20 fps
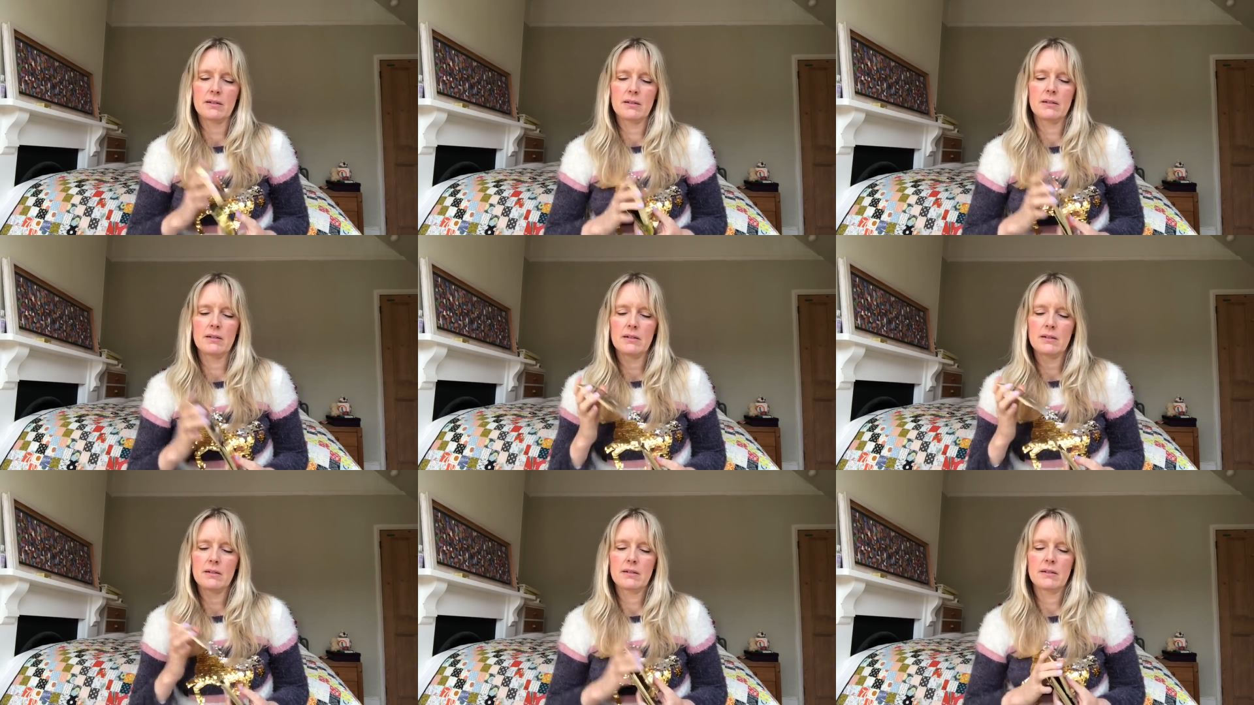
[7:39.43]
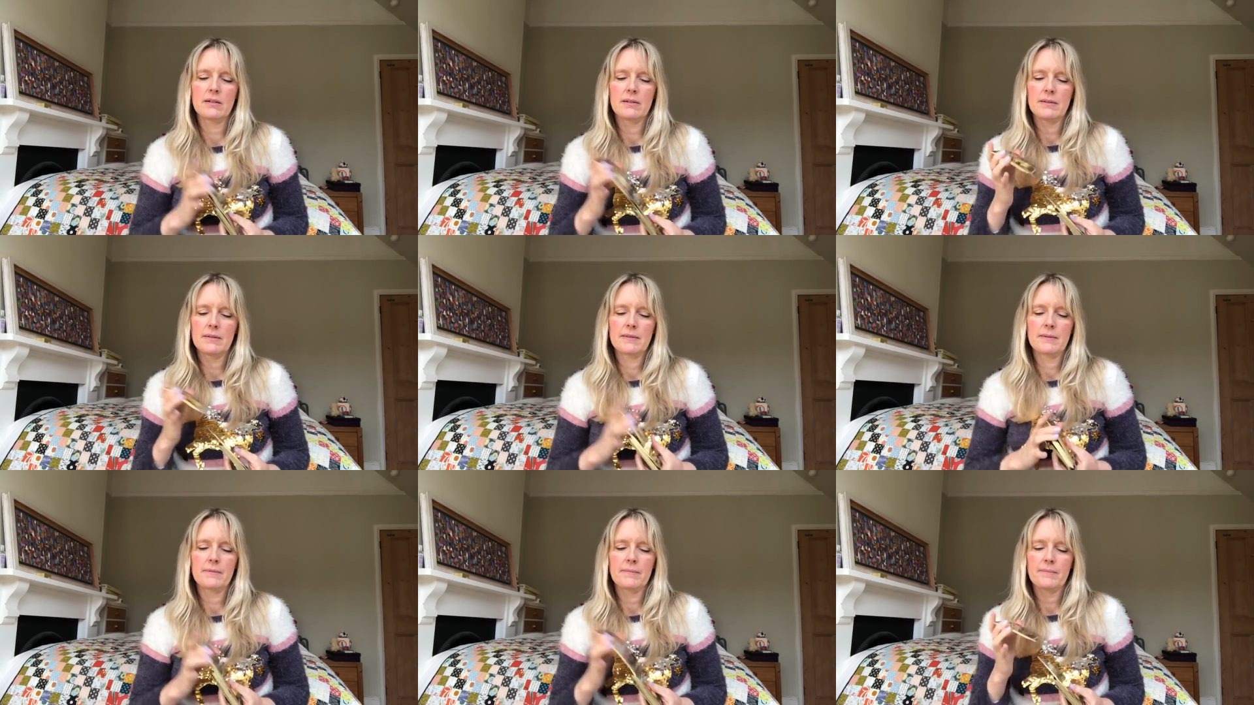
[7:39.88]

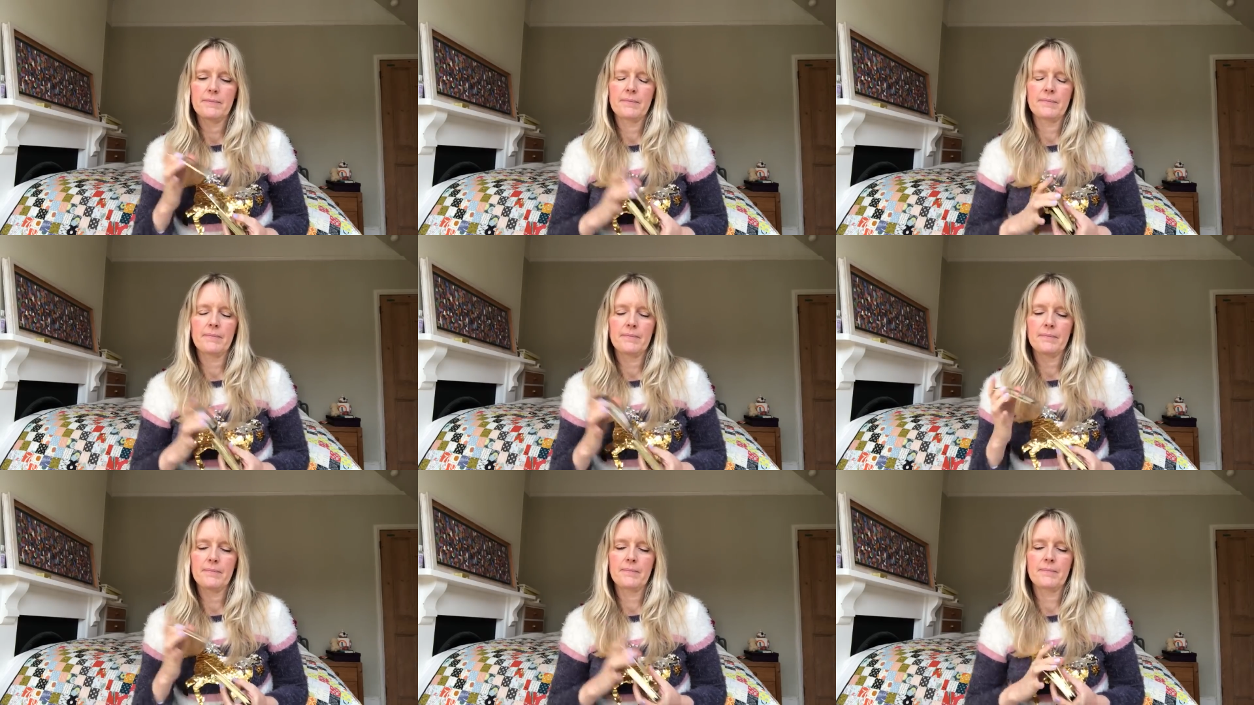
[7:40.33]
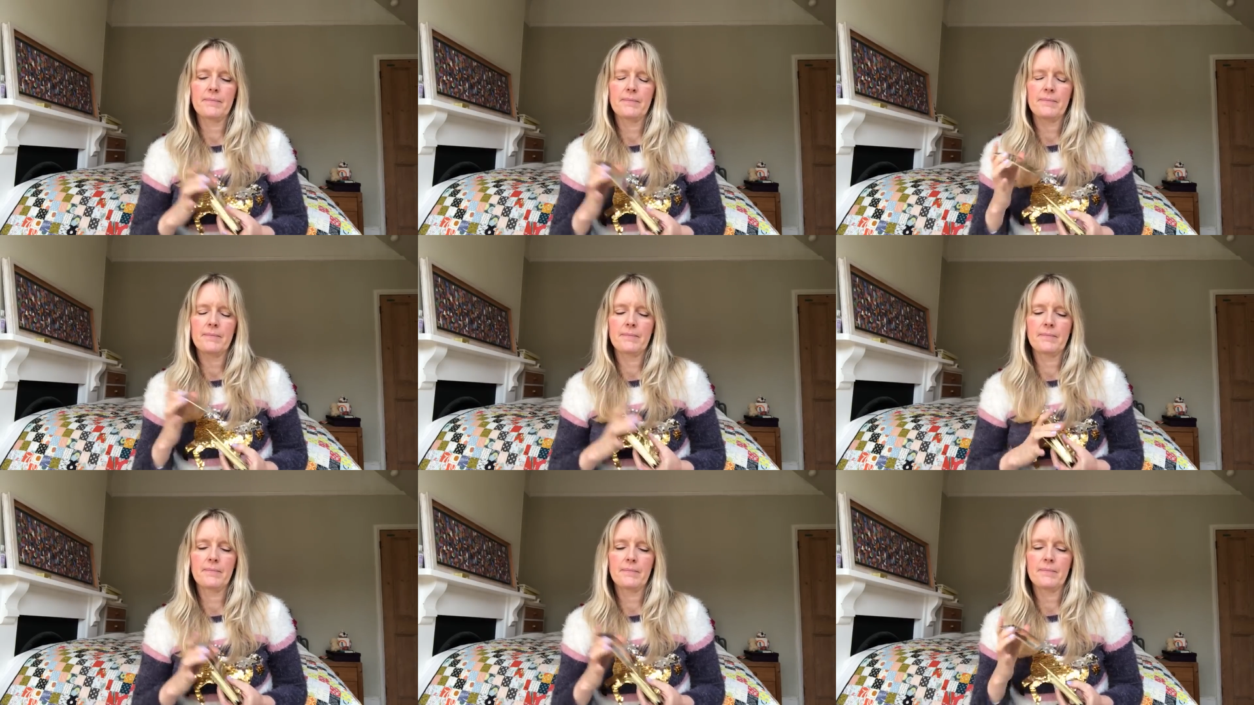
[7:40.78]

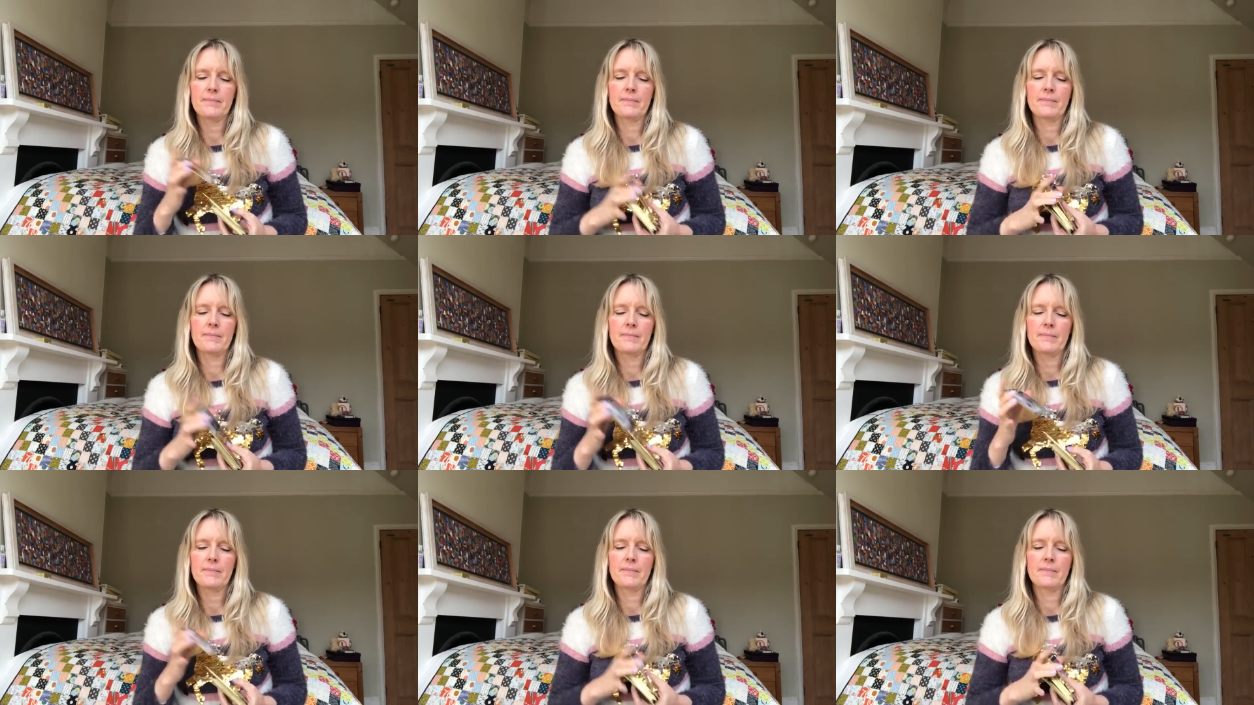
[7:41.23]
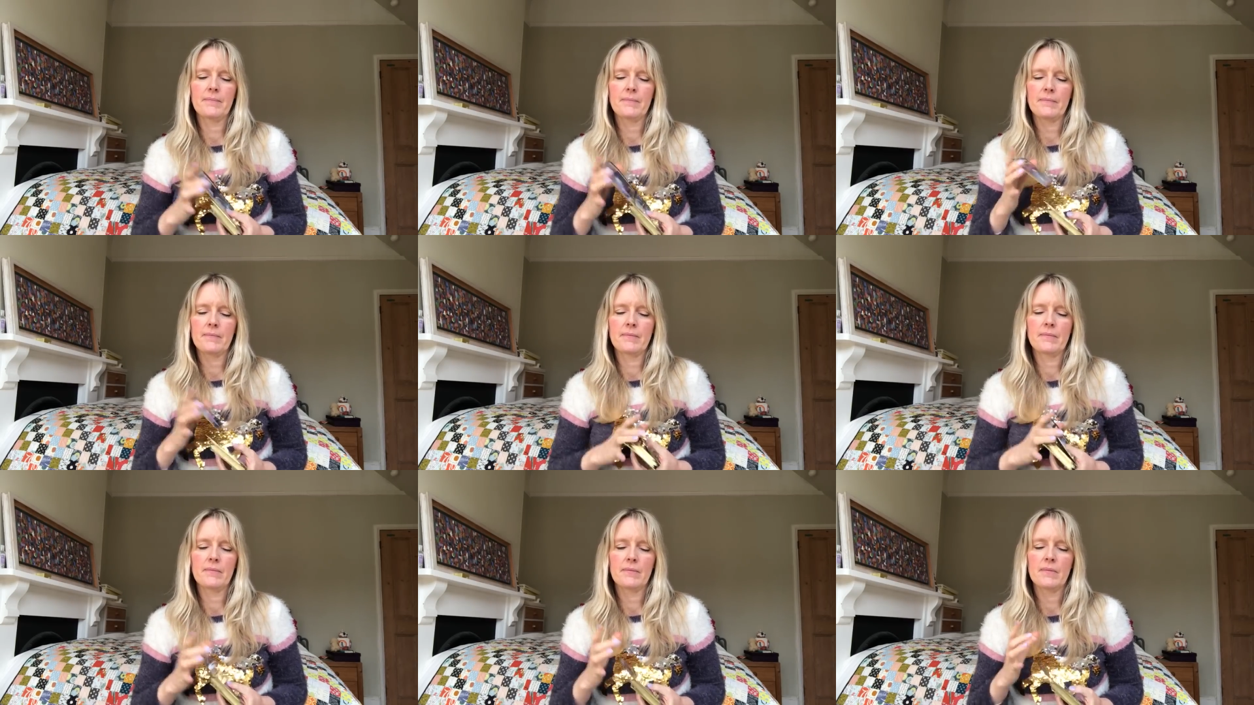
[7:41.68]

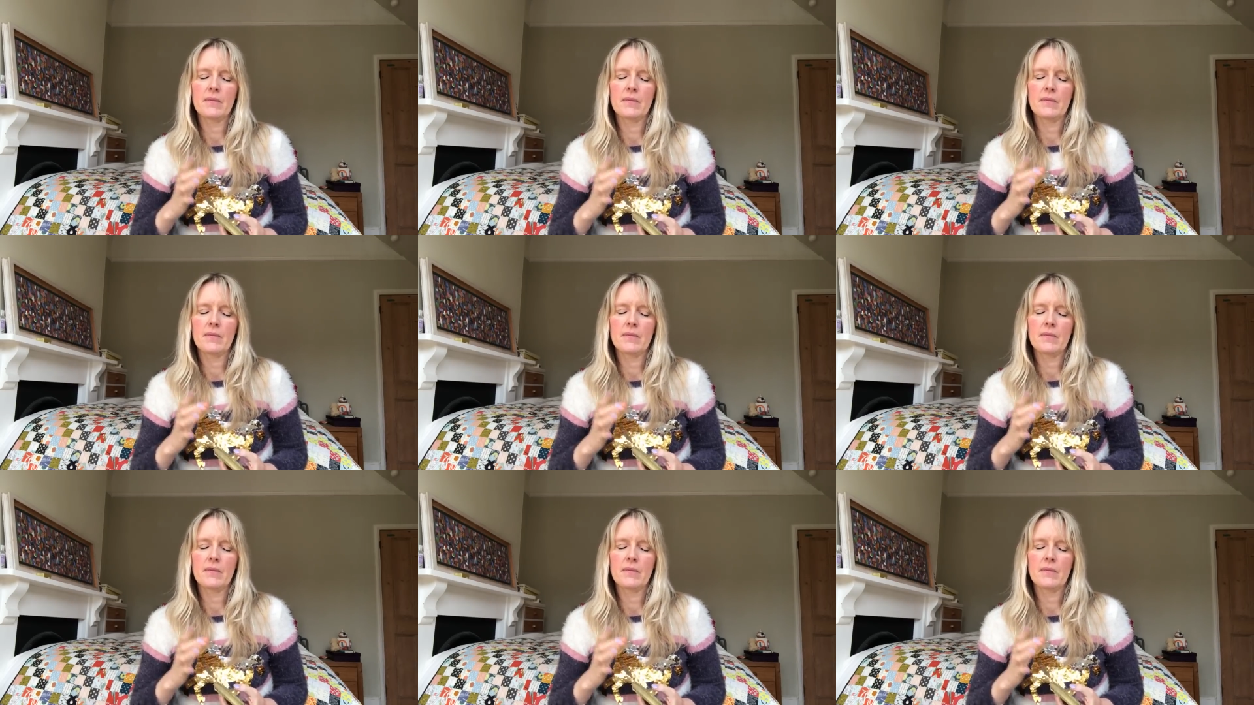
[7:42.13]
Nobody speaks.